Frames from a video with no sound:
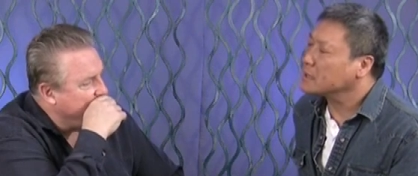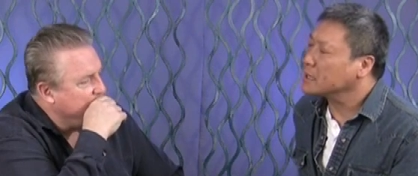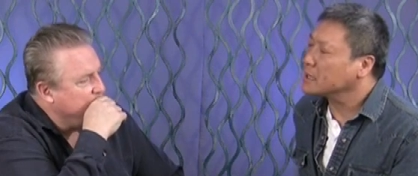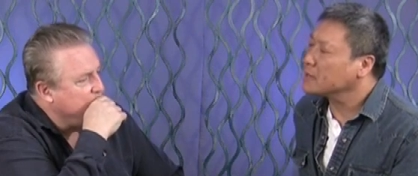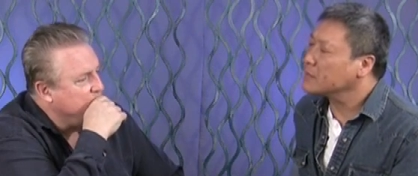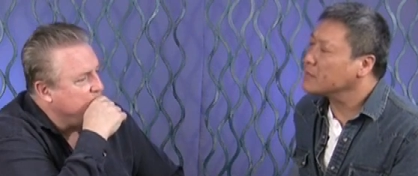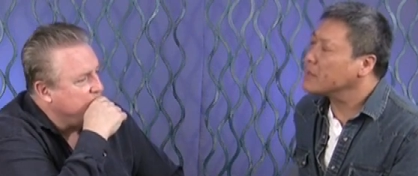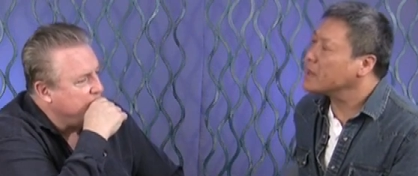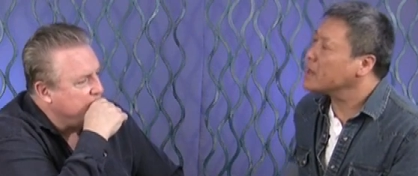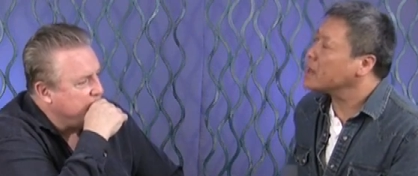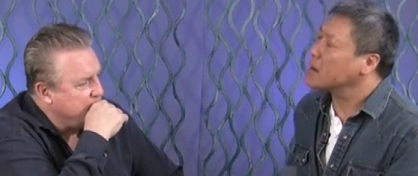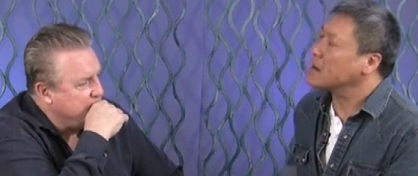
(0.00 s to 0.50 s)

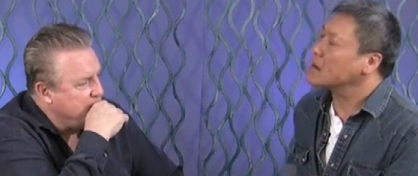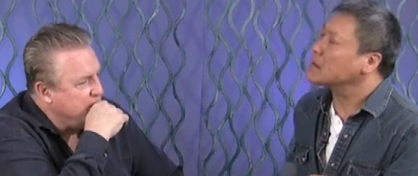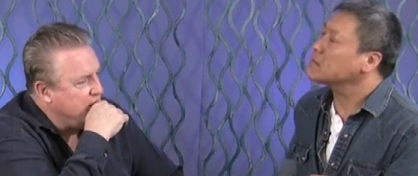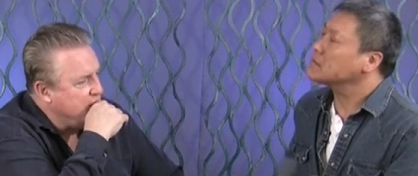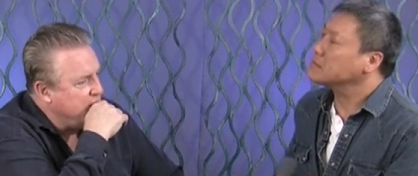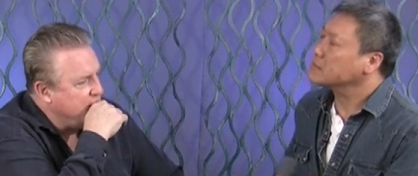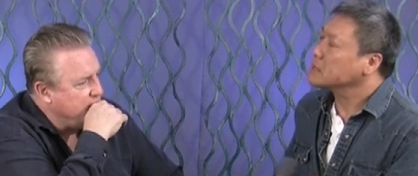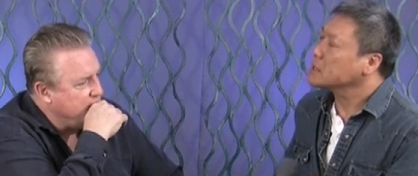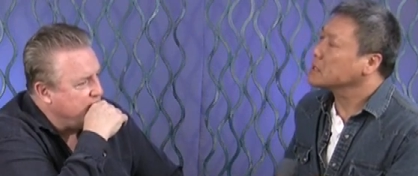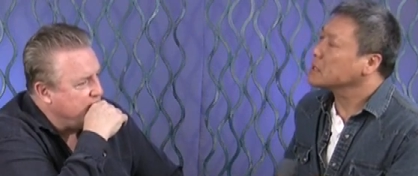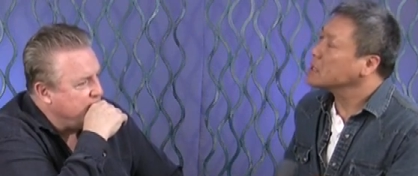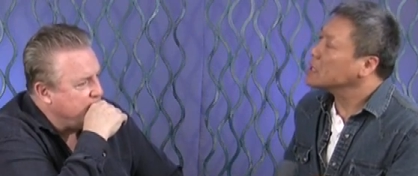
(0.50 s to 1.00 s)
Speaker 1: in their.
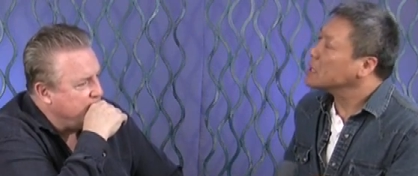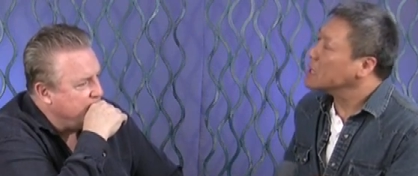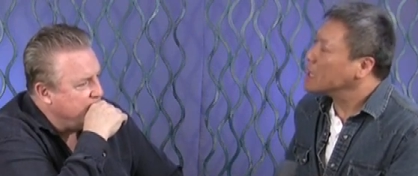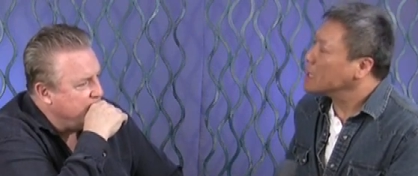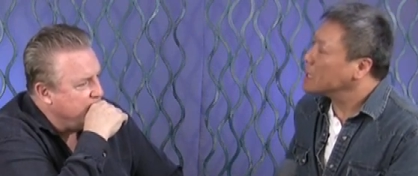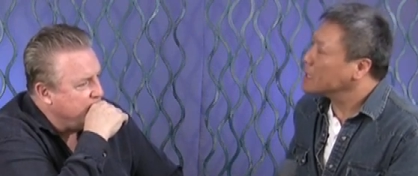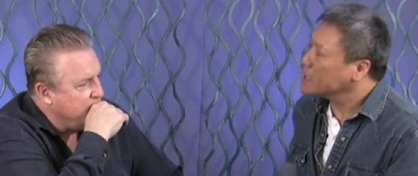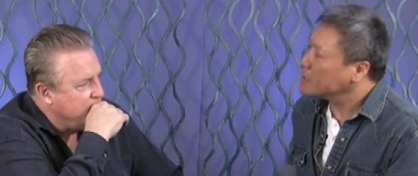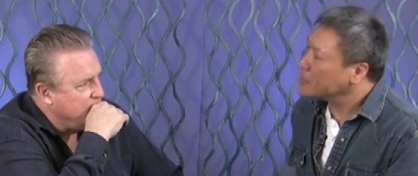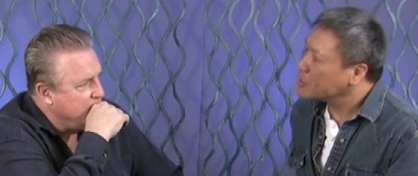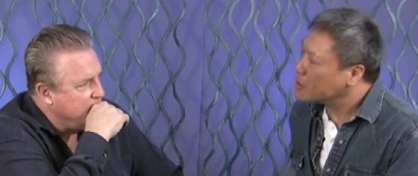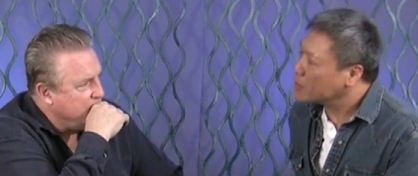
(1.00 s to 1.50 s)
Yeah
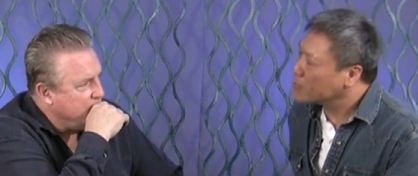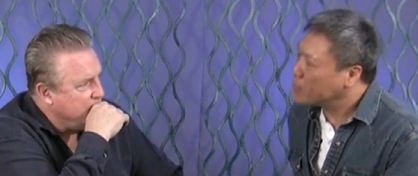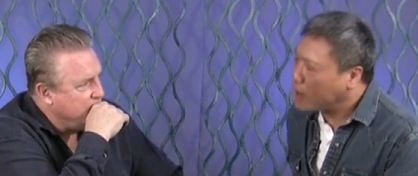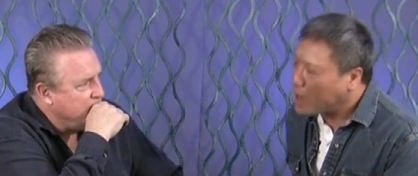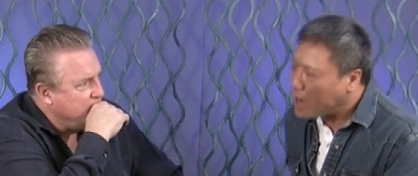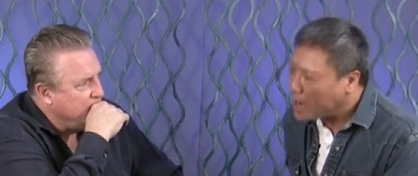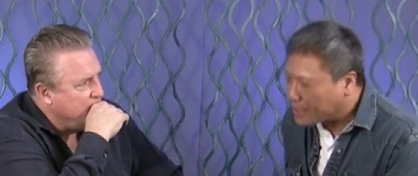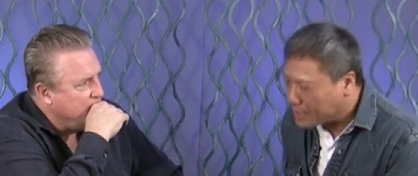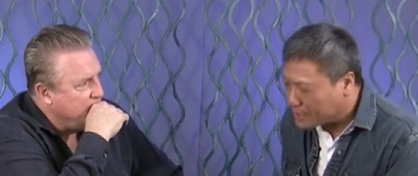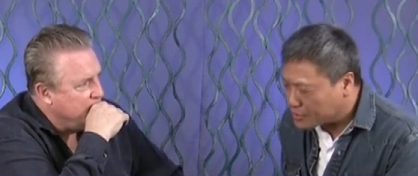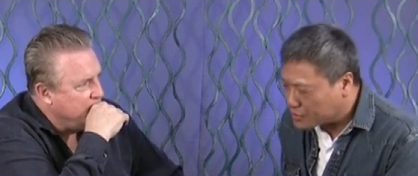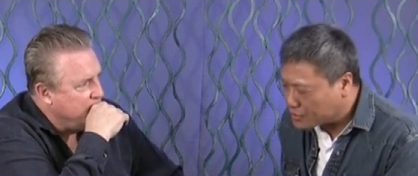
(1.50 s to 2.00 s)
uh, in their
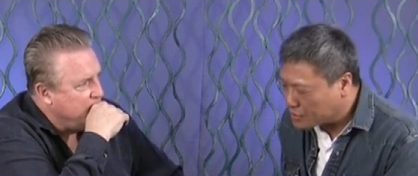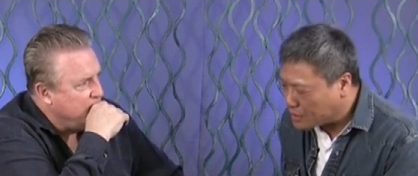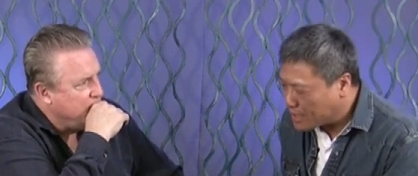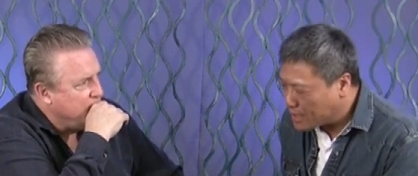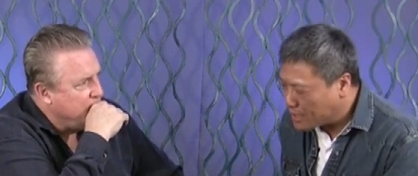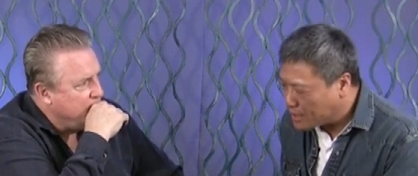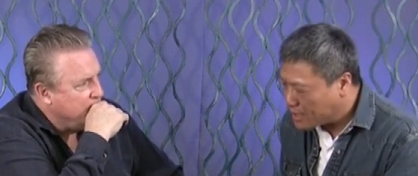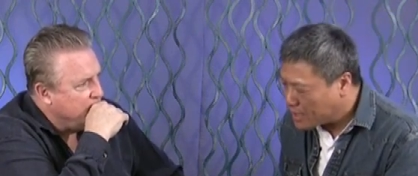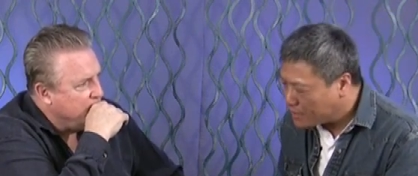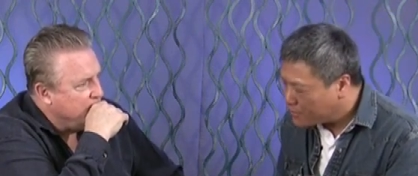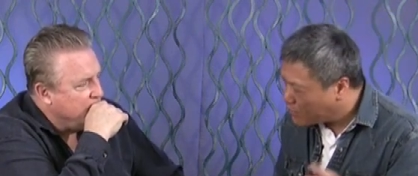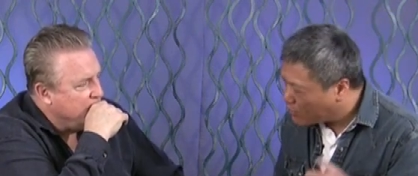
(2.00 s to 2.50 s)
pockets,
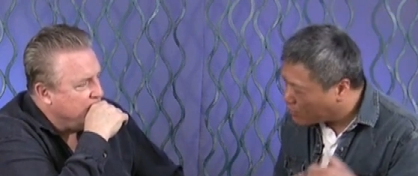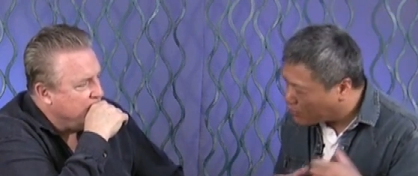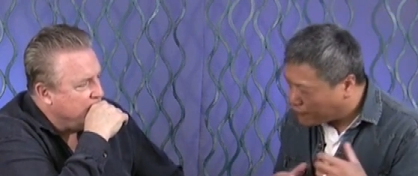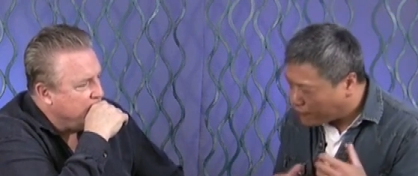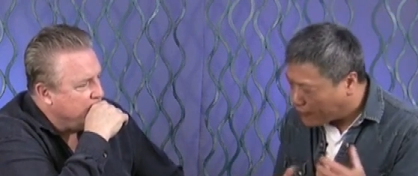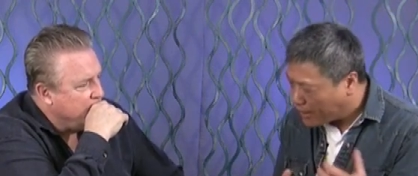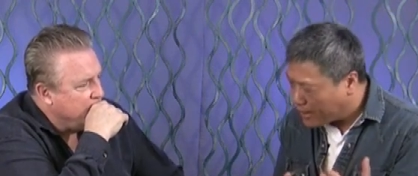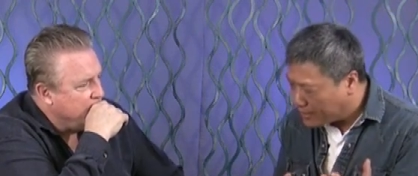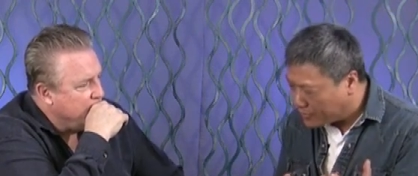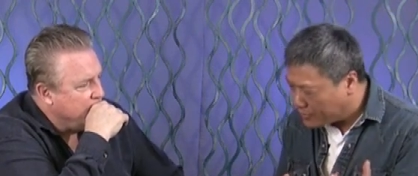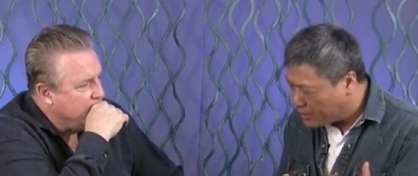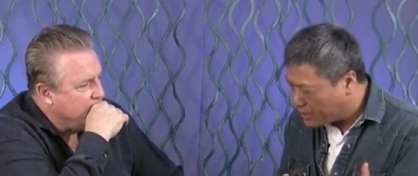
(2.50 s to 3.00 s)
and, and they
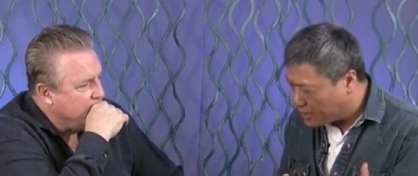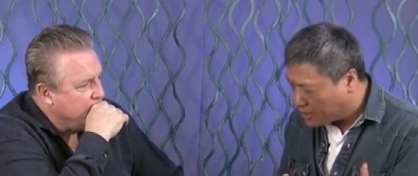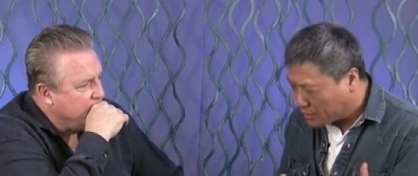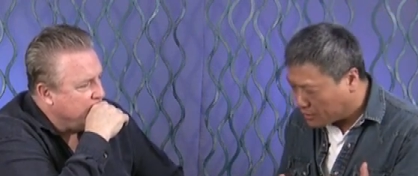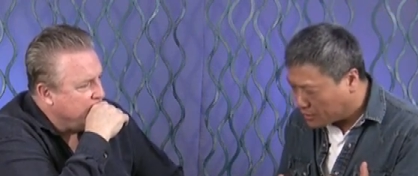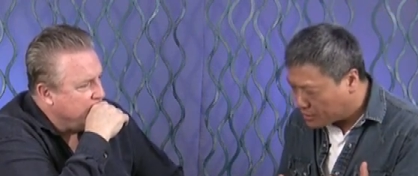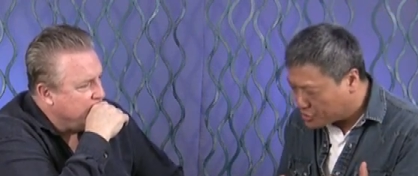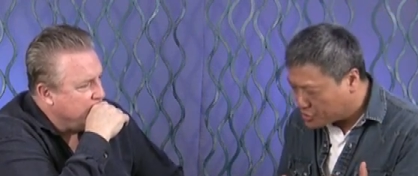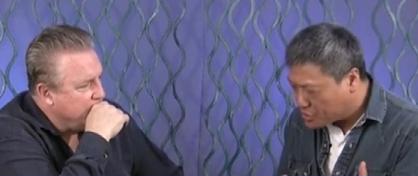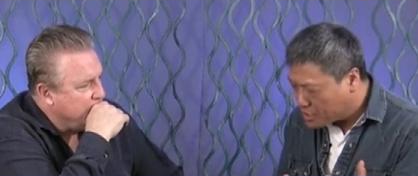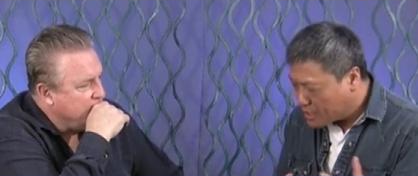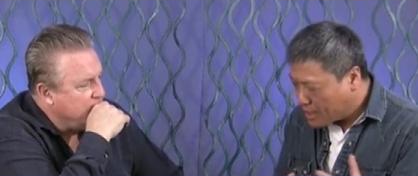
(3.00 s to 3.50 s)
were fighting the
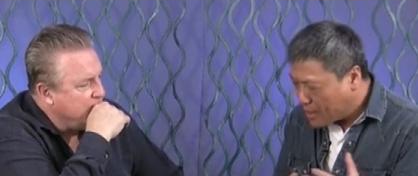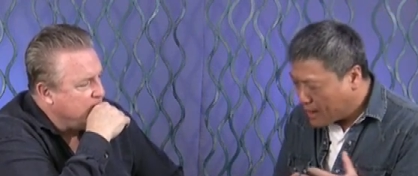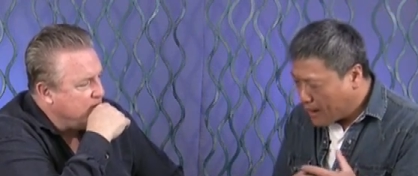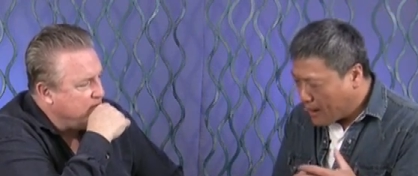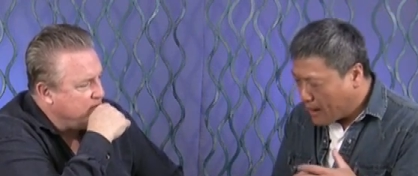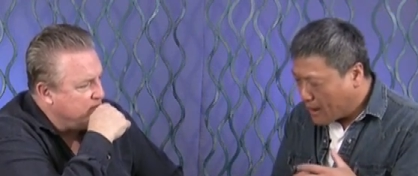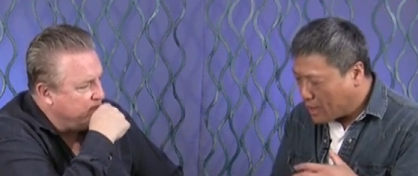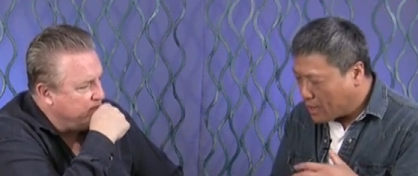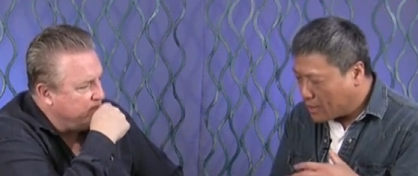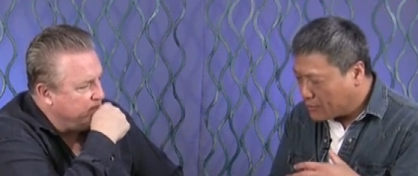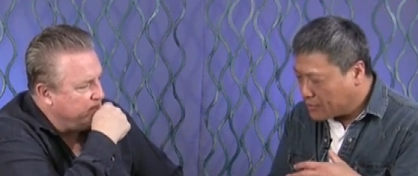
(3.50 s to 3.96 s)
English. Yeah.